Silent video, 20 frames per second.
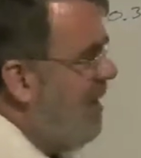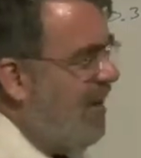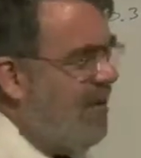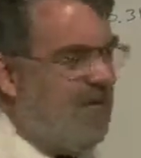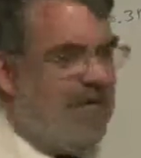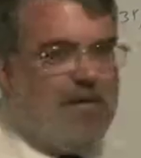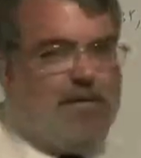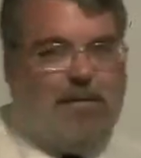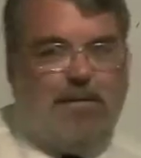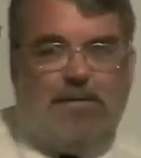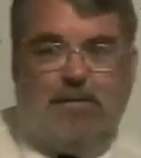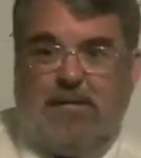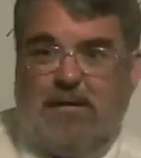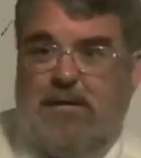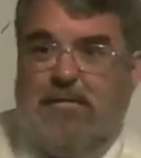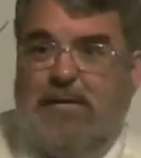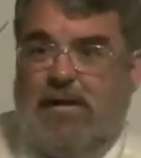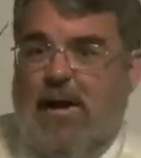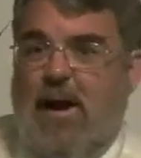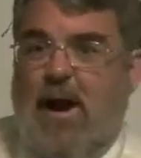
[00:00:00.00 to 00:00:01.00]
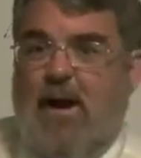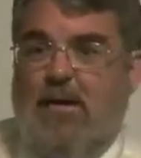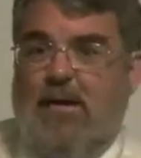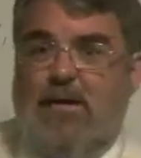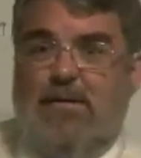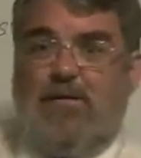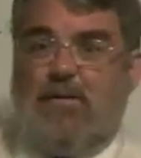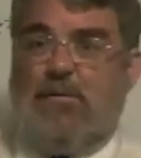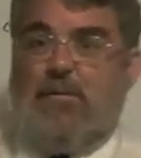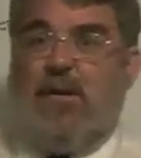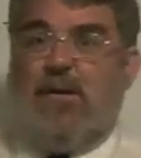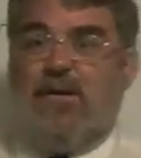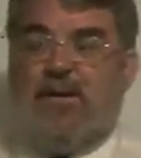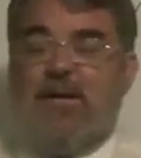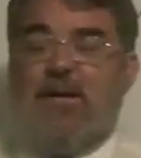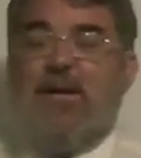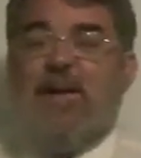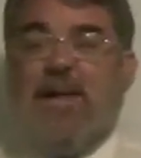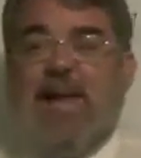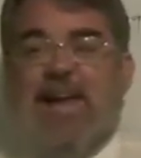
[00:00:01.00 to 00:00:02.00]
and I think what they're leaving out is
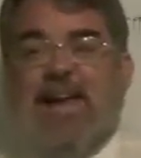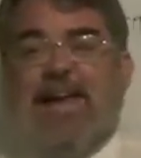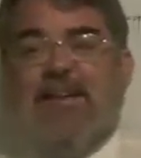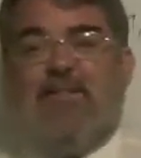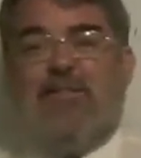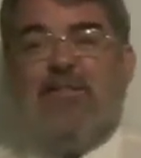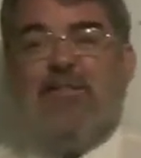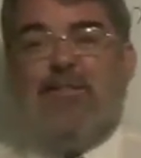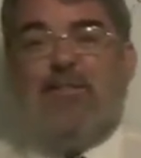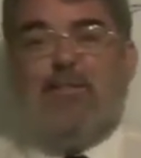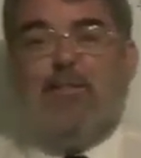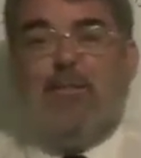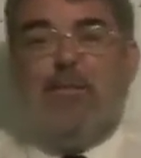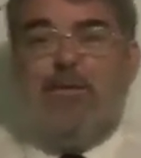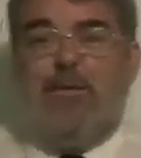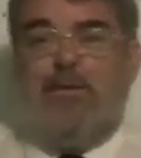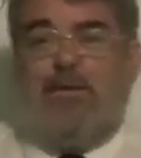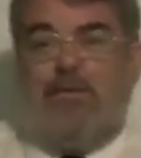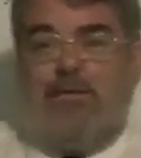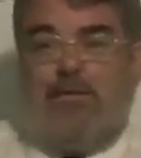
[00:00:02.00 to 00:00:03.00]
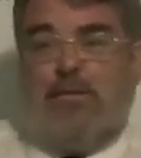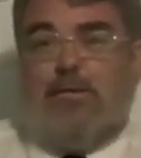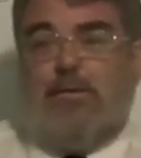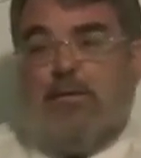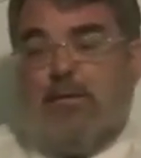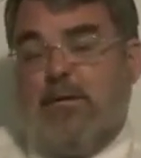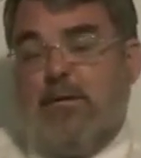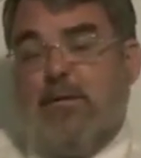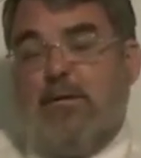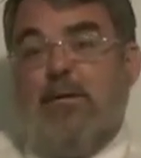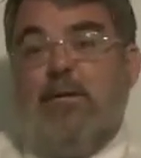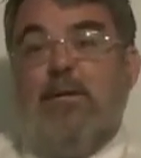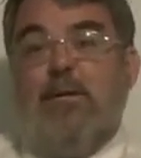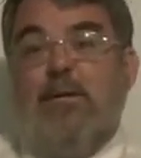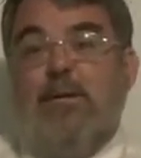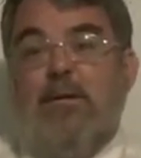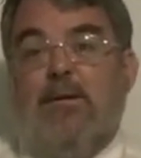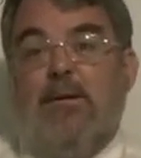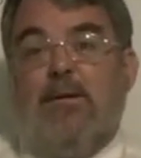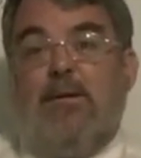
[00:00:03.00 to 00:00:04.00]
what ages were these children
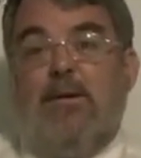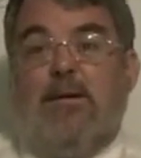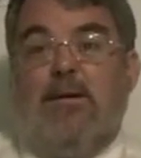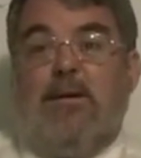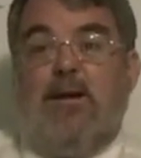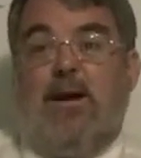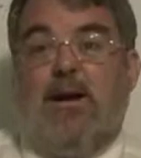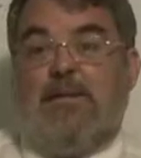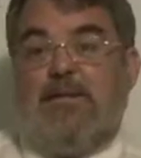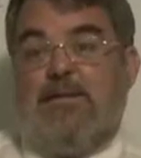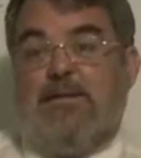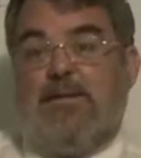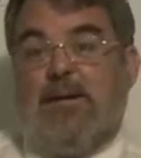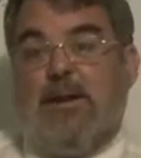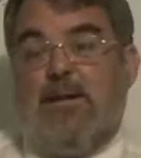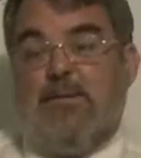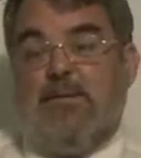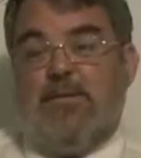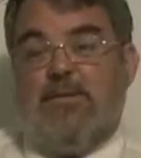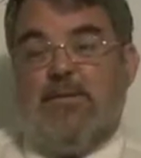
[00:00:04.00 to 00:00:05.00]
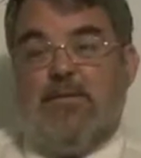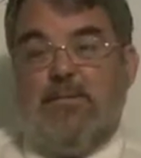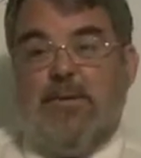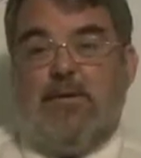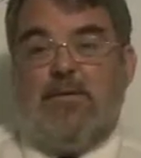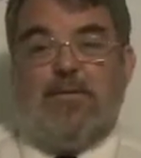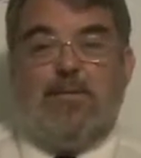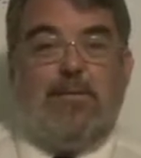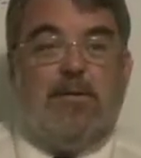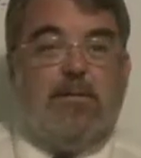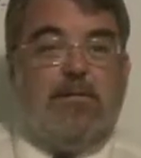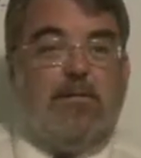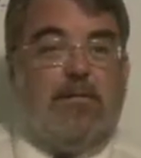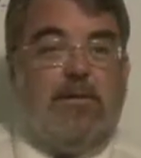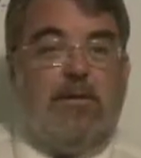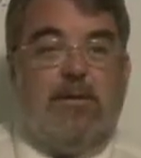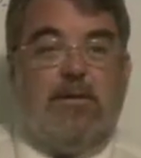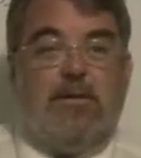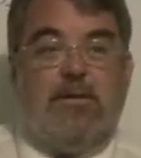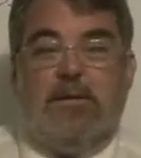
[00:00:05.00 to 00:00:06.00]
at the time of this measurement,
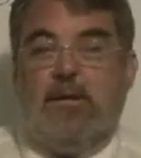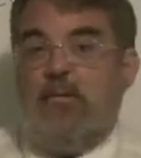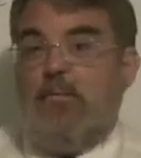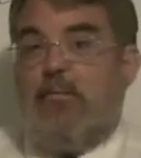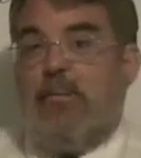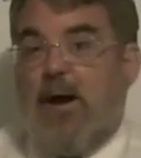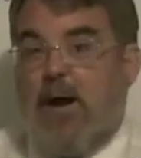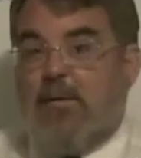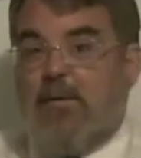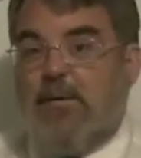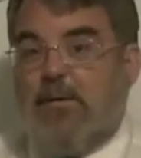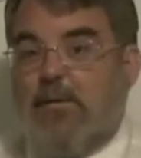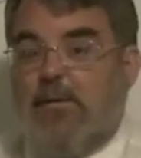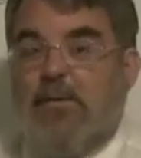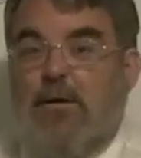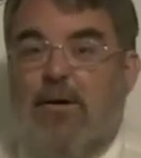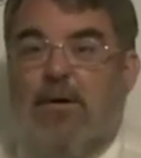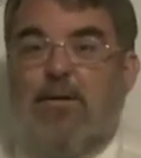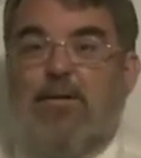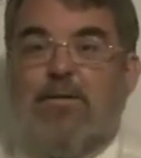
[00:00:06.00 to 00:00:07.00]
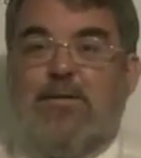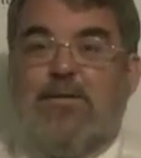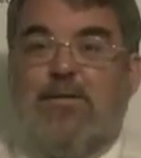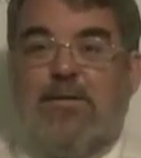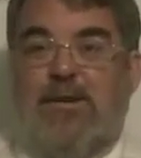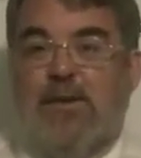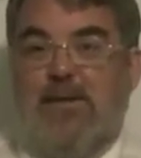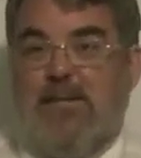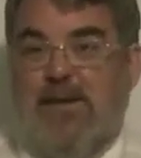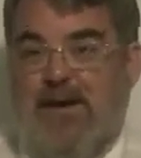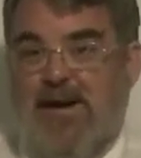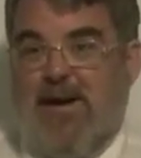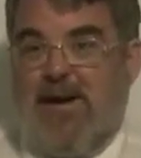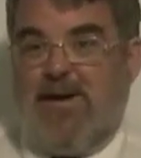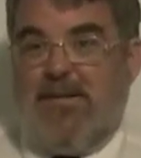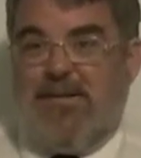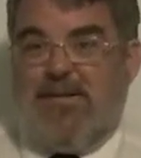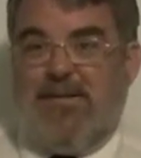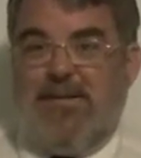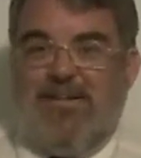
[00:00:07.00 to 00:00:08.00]
where they probably were all the same
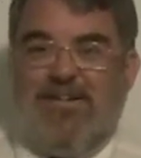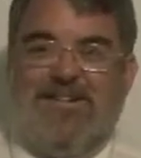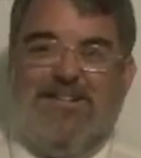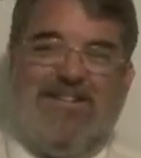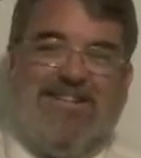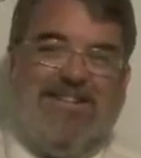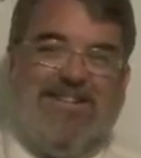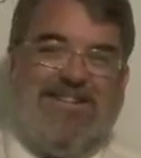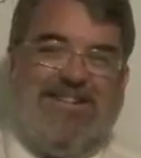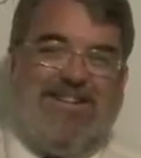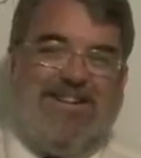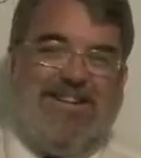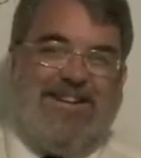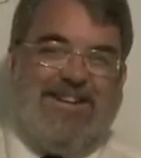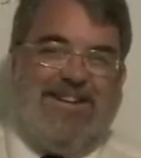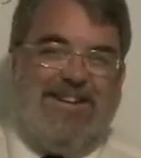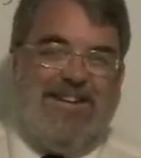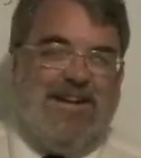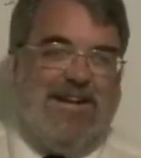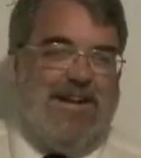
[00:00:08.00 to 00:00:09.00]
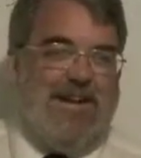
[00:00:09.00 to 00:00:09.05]
age. Okay,